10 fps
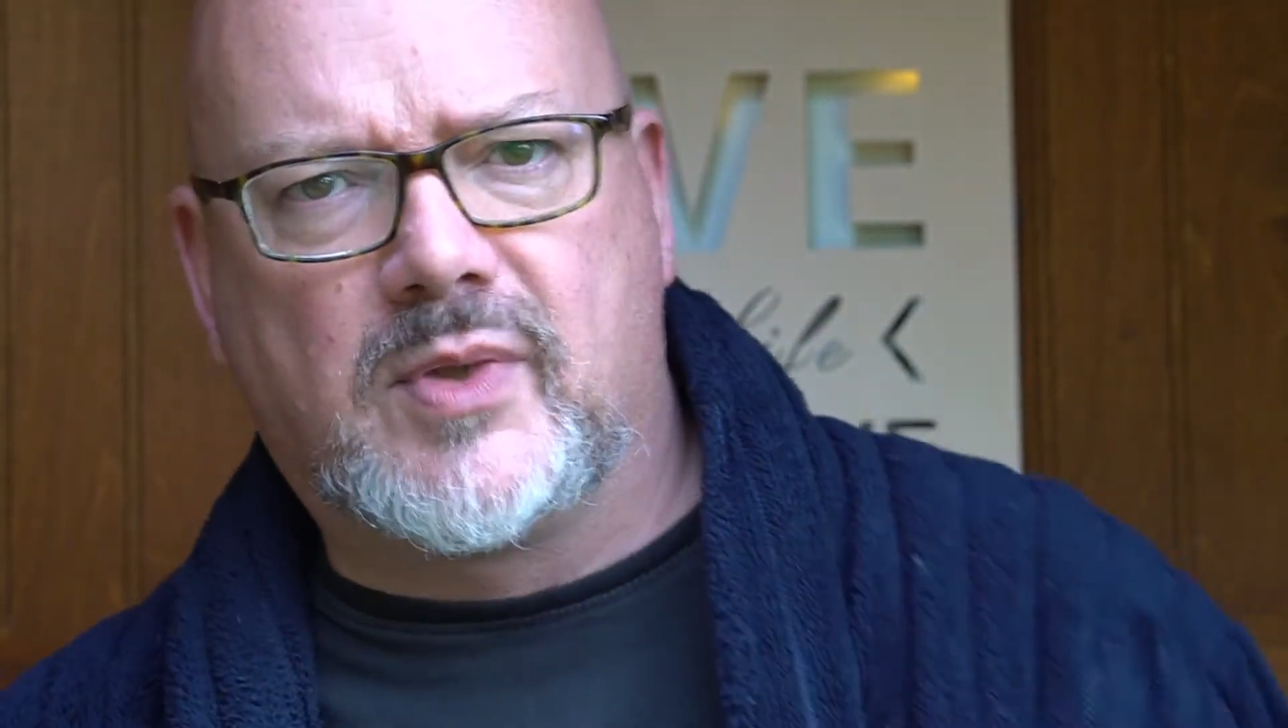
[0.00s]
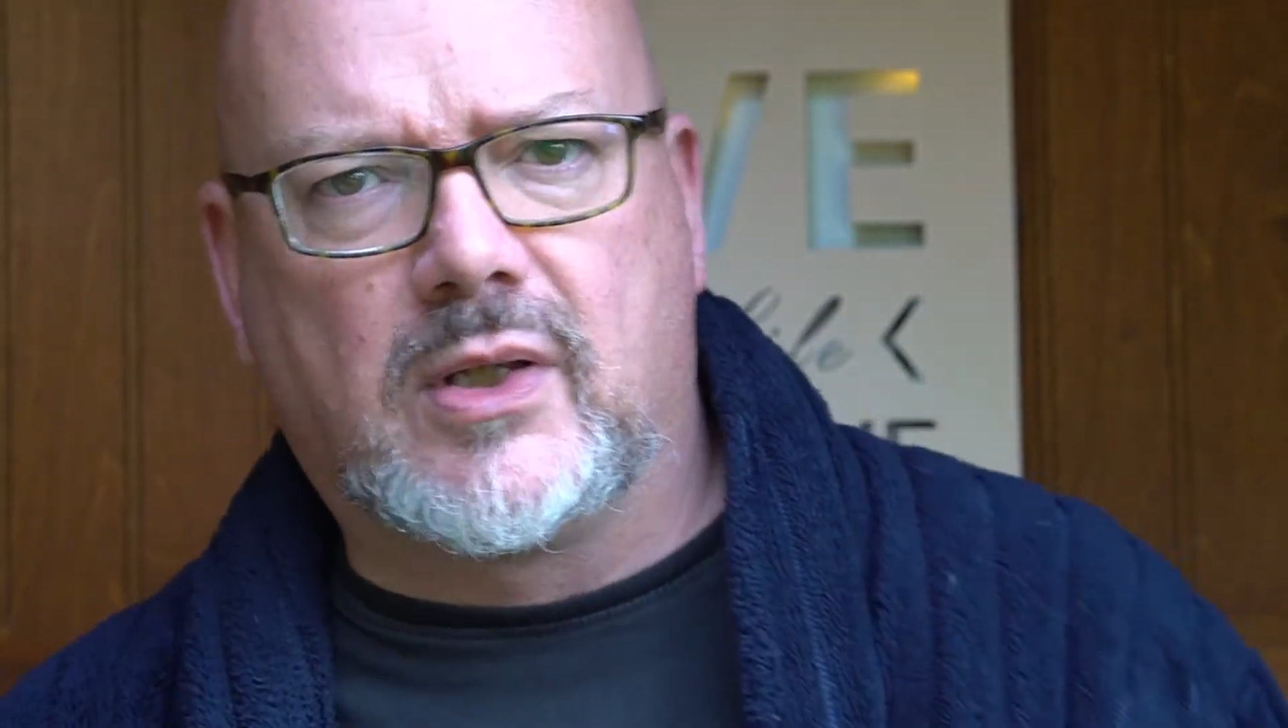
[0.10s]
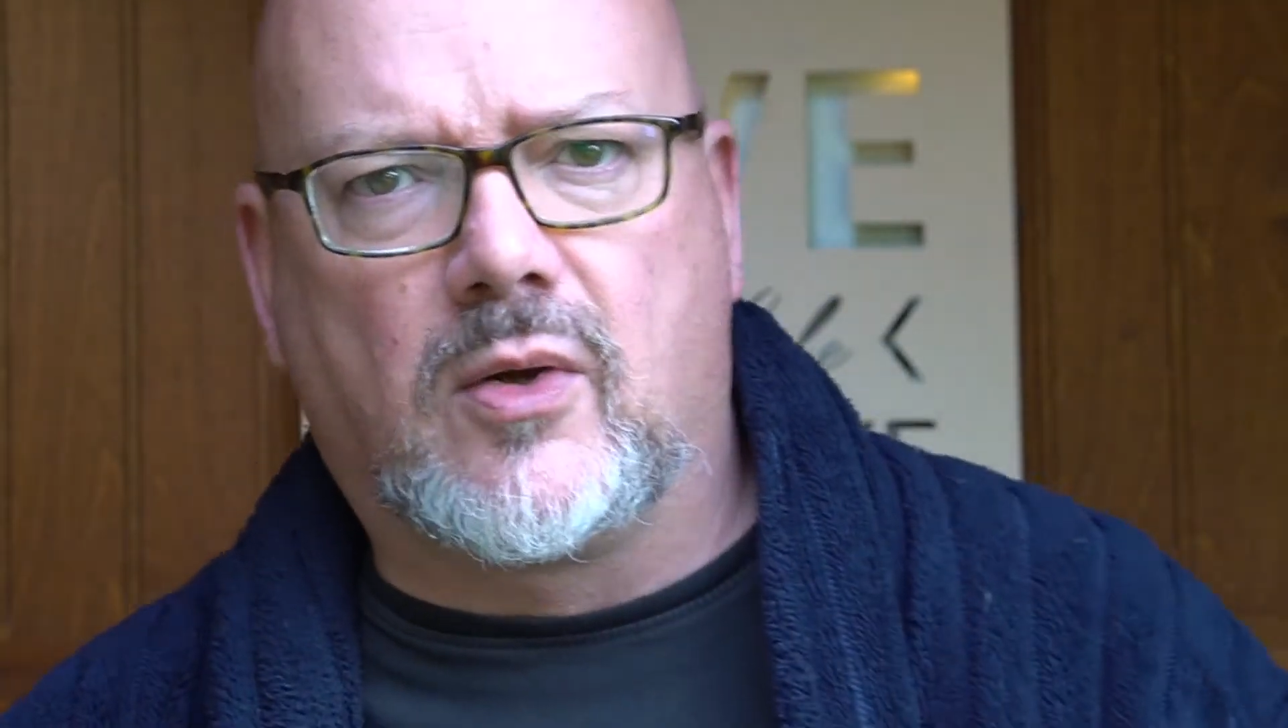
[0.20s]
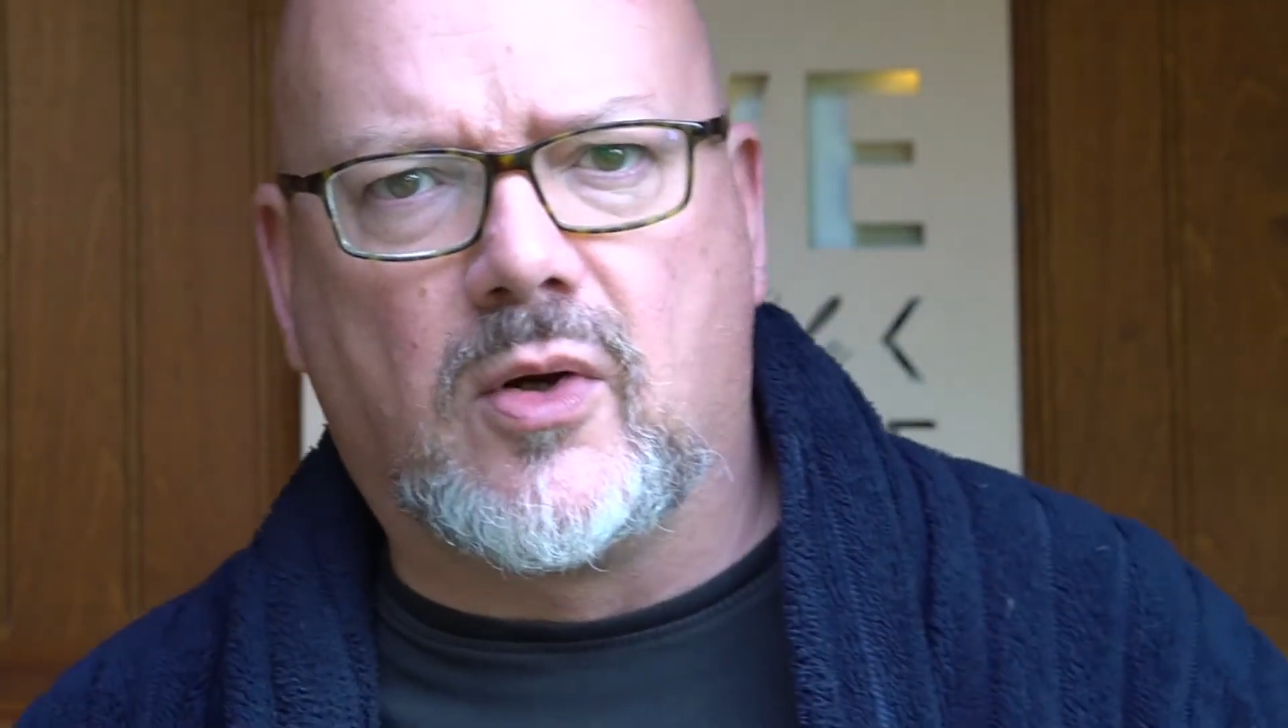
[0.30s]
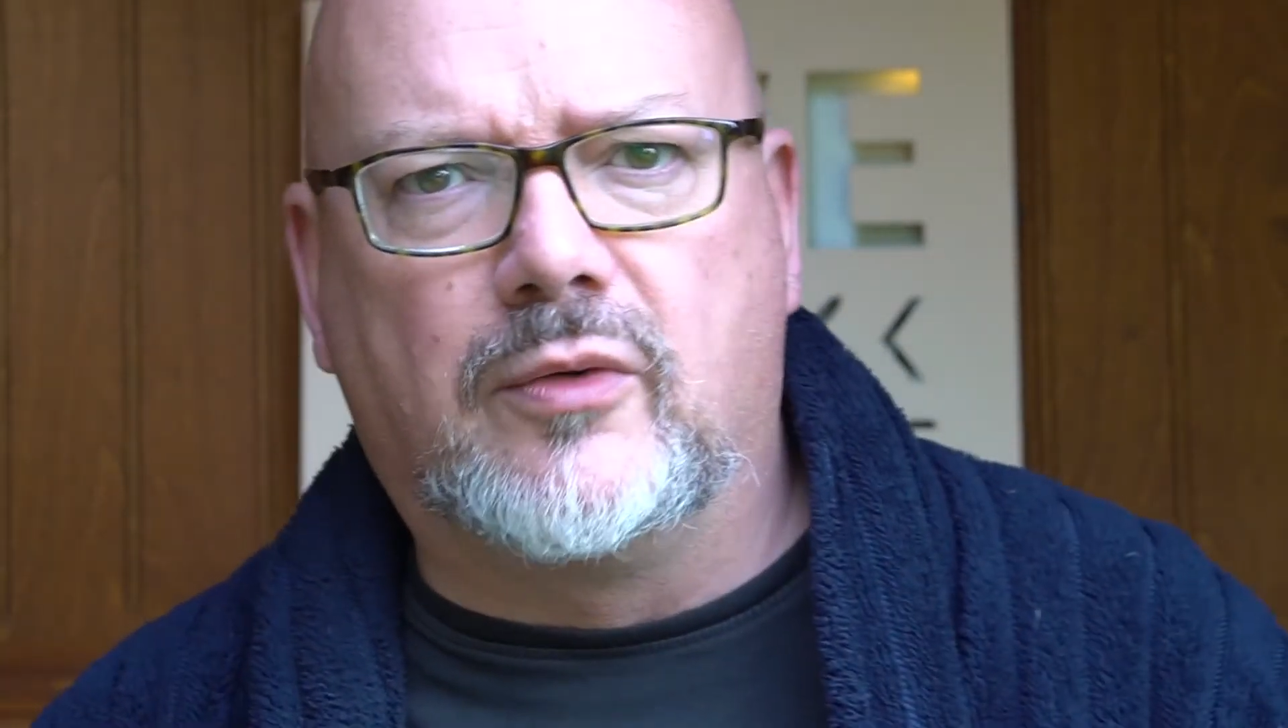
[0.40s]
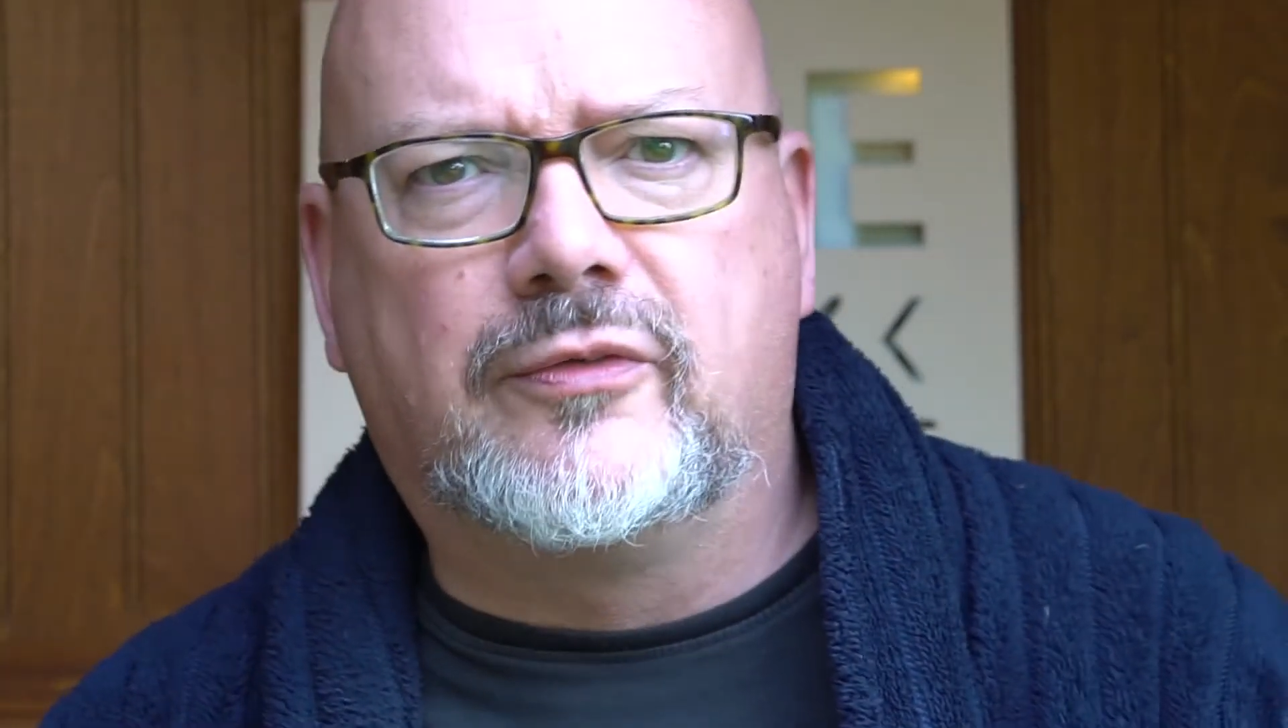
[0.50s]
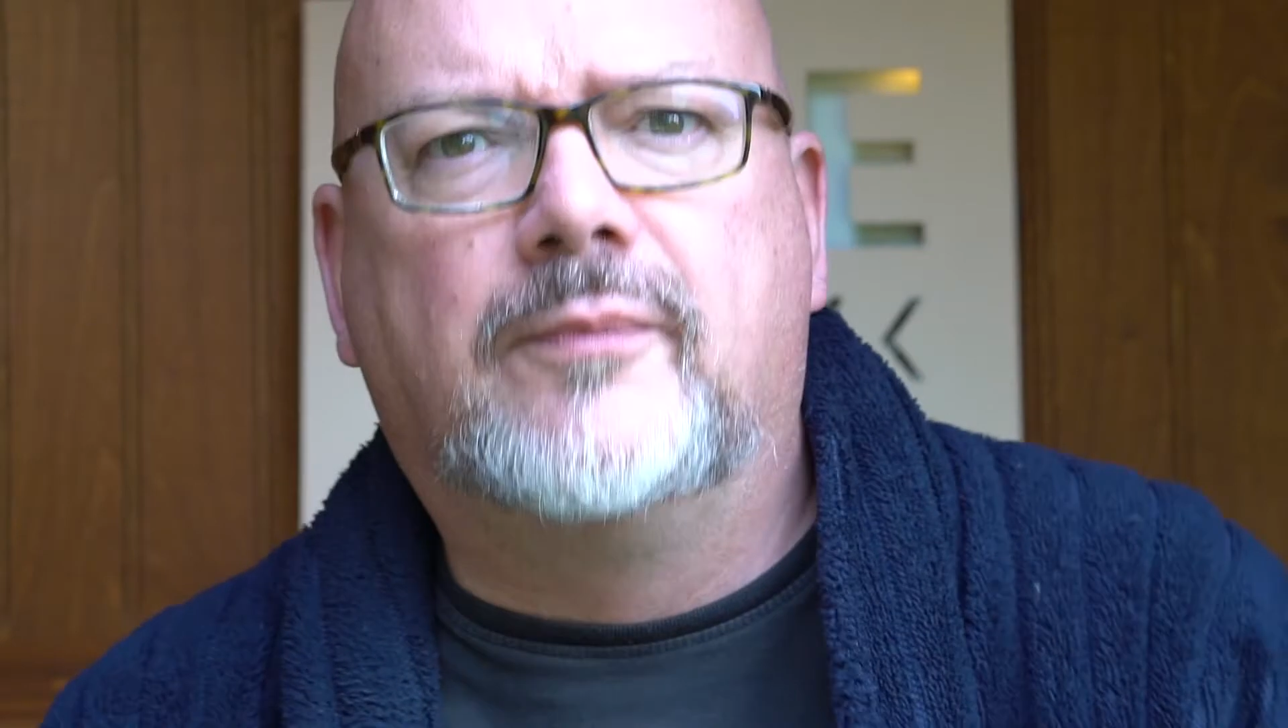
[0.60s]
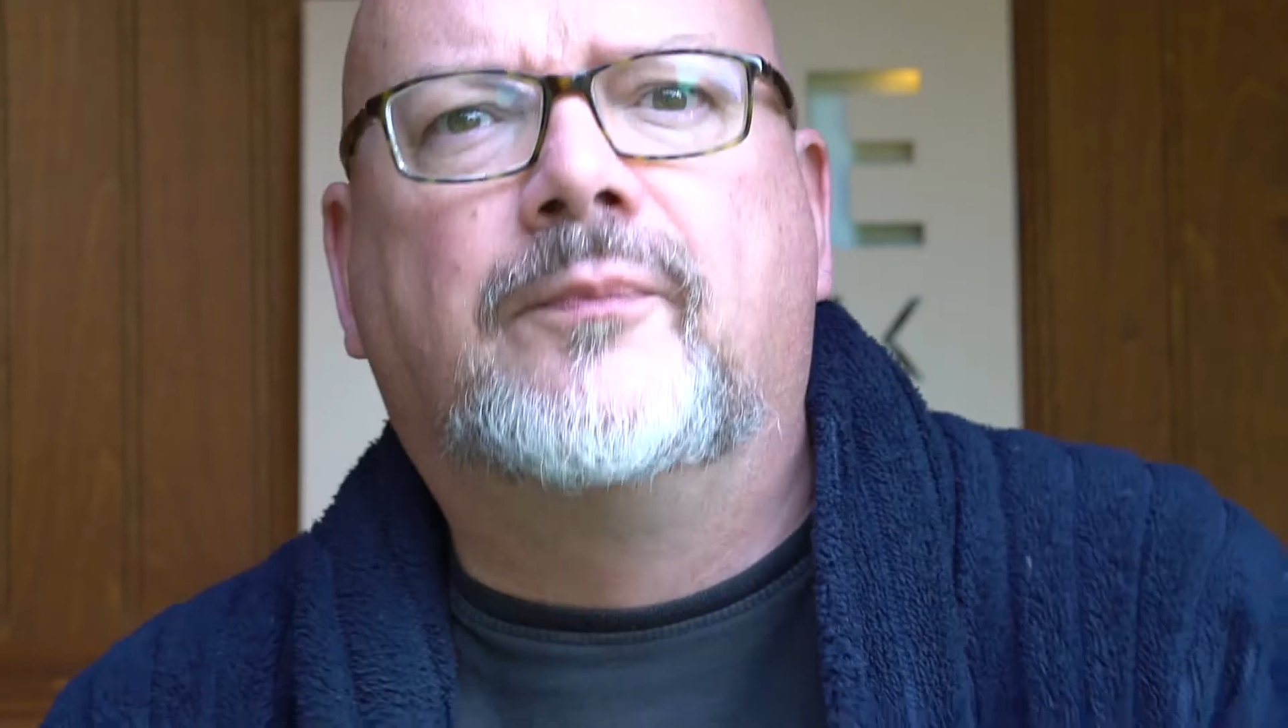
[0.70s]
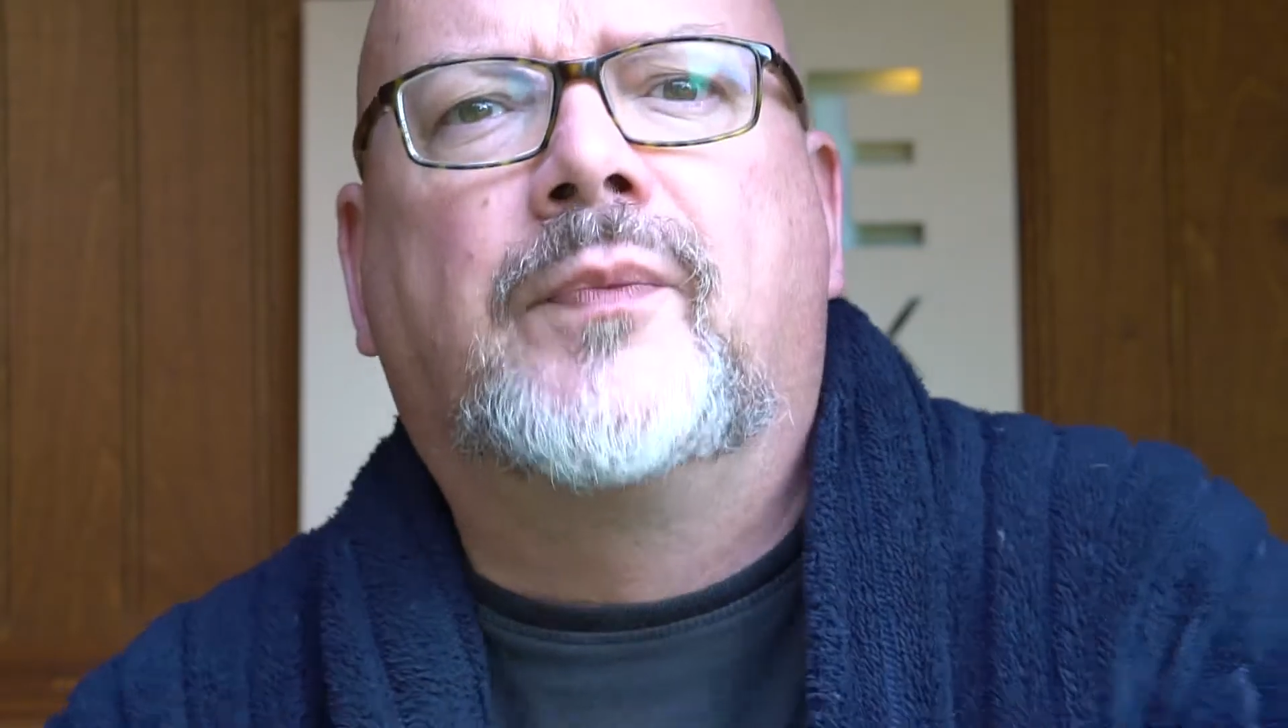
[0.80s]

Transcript: to clock off?